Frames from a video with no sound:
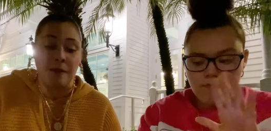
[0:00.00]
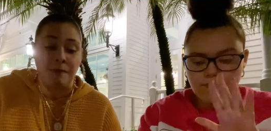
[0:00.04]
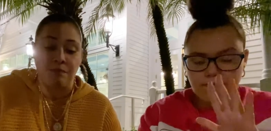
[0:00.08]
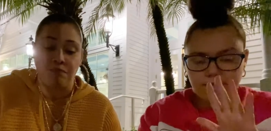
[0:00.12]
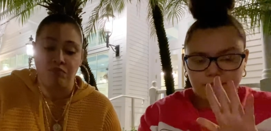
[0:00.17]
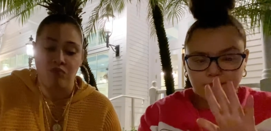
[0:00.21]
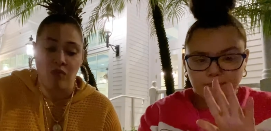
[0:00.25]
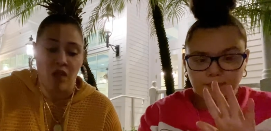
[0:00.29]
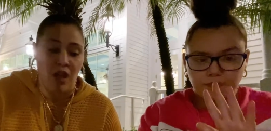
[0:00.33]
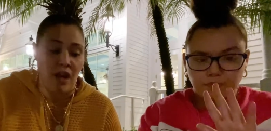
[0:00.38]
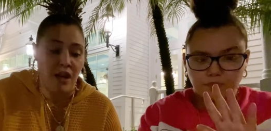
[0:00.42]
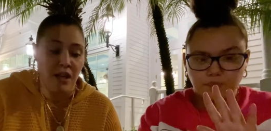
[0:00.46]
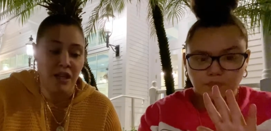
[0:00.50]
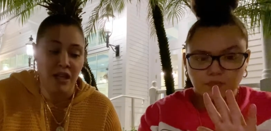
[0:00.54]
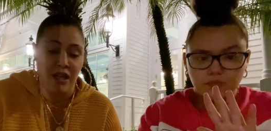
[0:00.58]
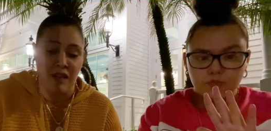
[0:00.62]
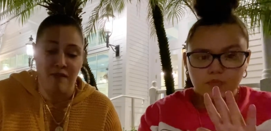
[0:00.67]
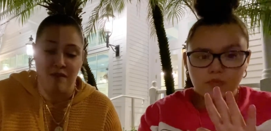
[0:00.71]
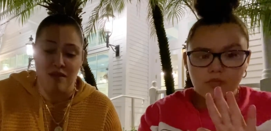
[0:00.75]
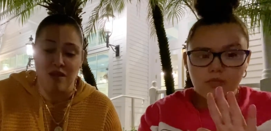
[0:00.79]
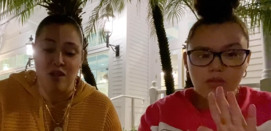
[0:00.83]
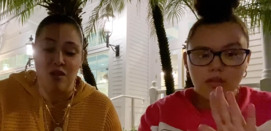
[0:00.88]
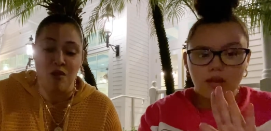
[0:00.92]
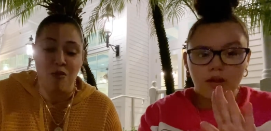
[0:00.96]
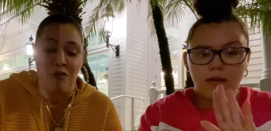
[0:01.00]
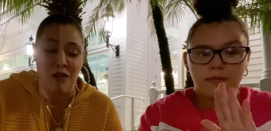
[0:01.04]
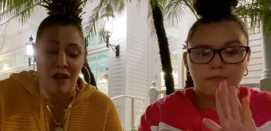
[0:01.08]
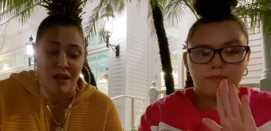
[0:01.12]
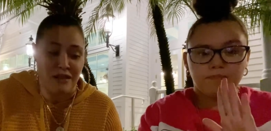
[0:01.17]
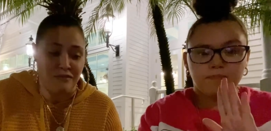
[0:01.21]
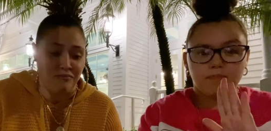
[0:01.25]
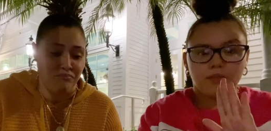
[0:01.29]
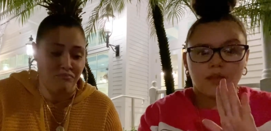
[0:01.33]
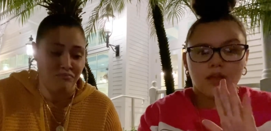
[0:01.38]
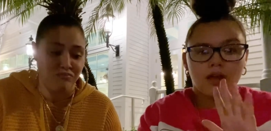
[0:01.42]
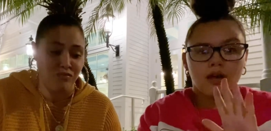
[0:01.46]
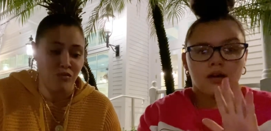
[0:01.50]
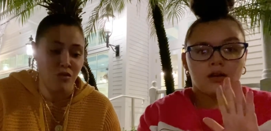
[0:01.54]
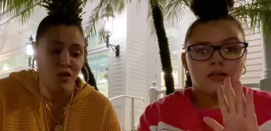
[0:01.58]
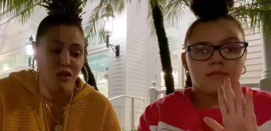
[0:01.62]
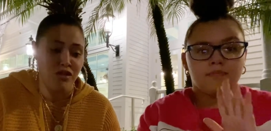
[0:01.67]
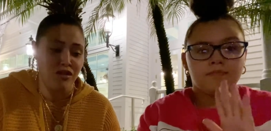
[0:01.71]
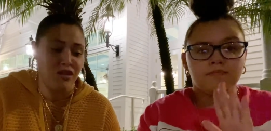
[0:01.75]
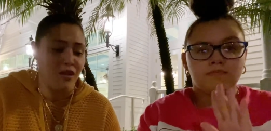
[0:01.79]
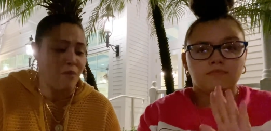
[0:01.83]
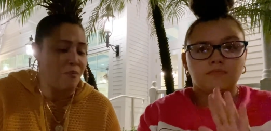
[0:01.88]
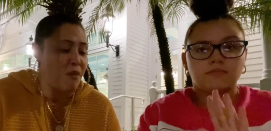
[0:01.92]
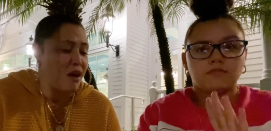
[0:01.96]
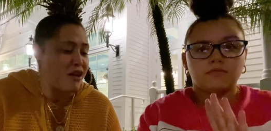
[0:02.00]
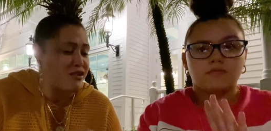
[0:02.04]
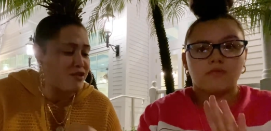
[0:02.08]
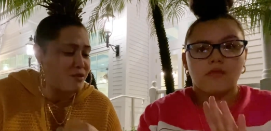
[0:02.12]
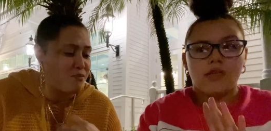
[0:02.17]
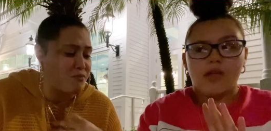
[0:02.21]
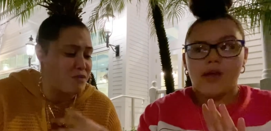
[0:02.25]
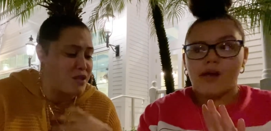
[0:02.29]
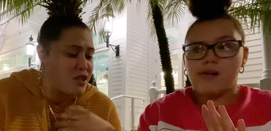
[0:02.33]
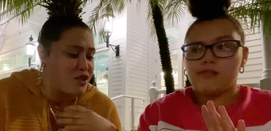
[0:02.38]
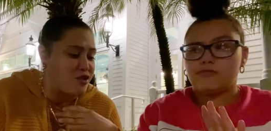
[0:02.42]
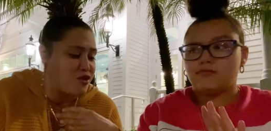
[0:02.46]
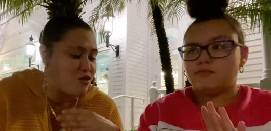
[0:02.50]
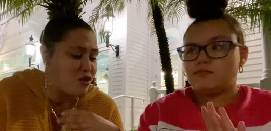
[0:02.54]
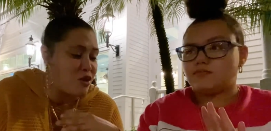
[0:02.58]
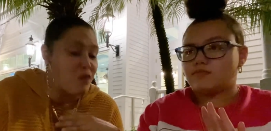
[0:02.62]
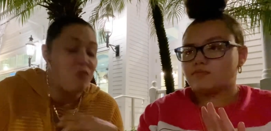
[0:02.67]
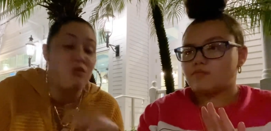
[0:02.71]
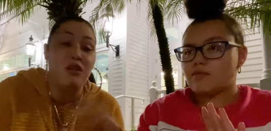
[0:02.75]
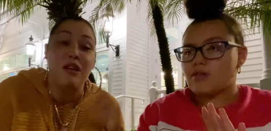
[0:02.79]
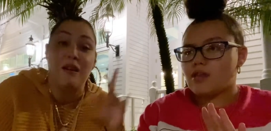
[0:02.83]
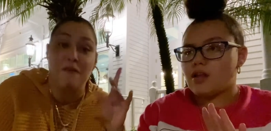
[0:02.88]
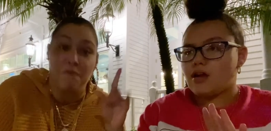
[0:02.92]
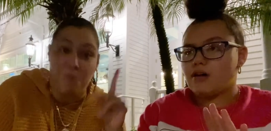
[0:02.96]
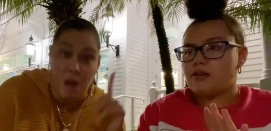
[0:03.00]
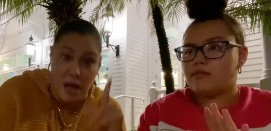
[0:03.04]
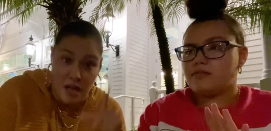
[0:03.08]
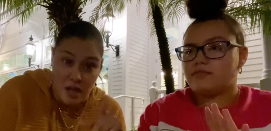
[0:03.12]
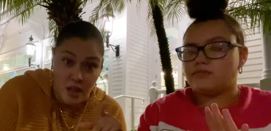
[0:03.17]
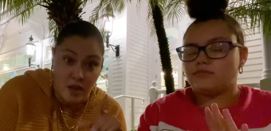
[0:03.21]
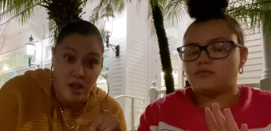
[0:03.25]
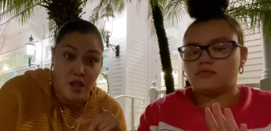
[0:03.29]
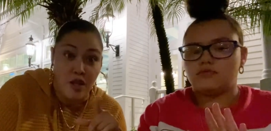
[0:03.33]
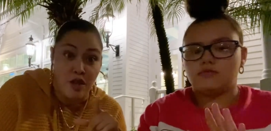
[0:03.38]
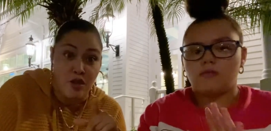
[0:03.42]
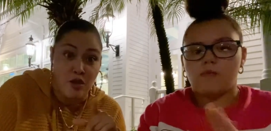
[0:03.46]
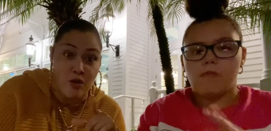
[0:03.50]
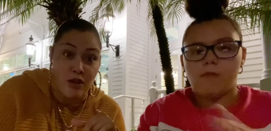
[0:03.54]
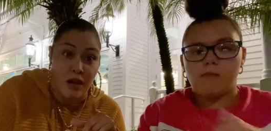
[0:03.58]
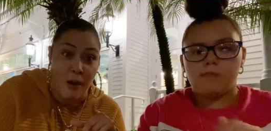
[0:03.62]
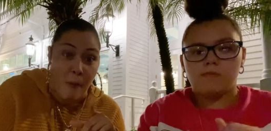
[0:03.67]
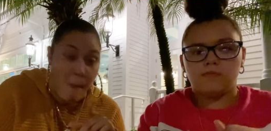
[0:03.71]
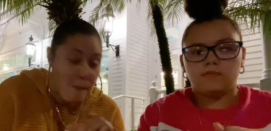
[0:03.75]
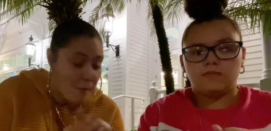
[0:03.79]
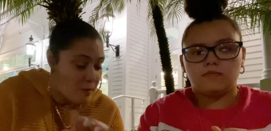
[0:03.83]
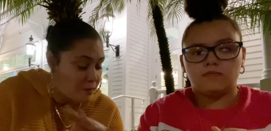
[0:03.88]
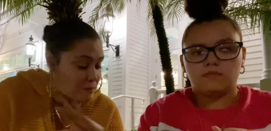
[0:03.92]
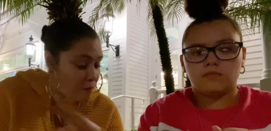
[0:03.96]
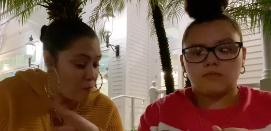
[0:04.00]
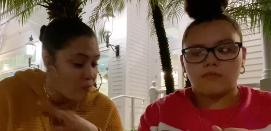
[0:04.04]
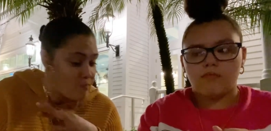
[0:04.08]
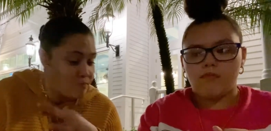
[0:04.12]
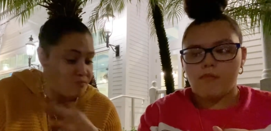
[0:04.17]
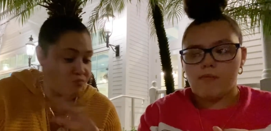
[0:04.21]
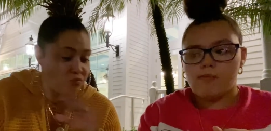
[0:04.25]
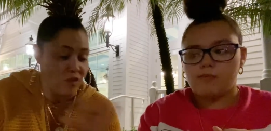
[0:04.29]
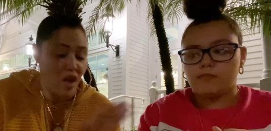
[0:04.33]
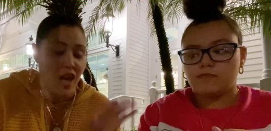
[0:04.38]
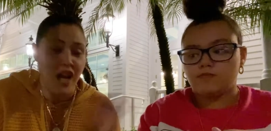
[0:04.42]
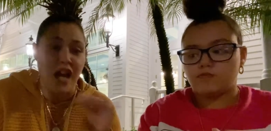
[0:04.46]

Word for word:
Speaker 1: I can't even do it. We should have bought something to drink. We didn't buy nothing to drink. And I gotta